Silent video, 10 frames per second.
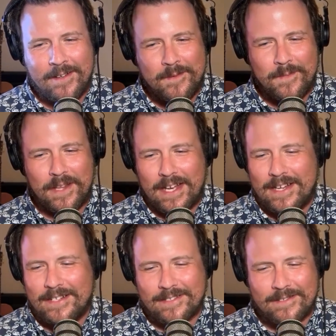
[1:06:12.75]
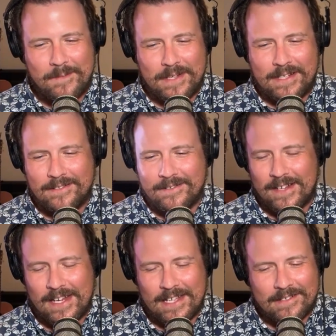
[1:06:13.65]
But
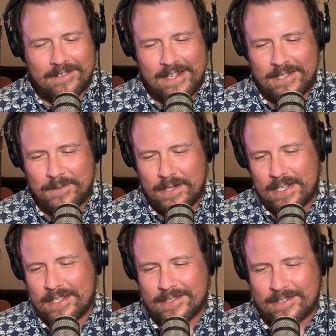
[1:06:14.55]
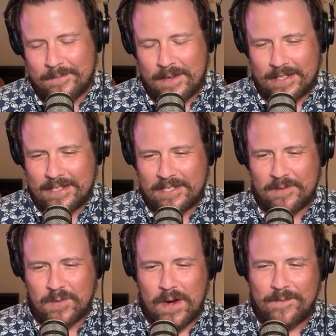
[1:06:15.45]
again, it is what it is. I'm not going to take
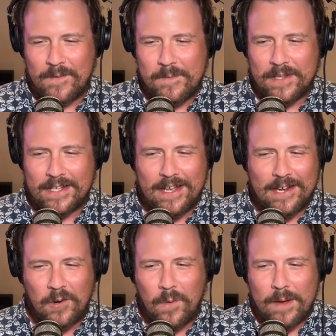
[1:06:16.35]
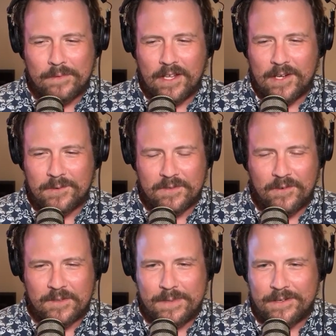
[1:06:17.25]
too much away from it. But like, I don't know why Malanda was the
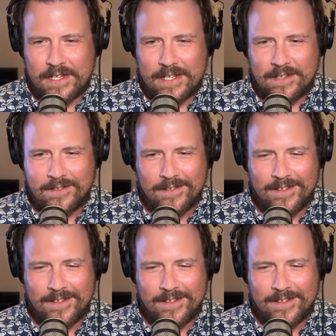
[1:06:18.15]
first penalty.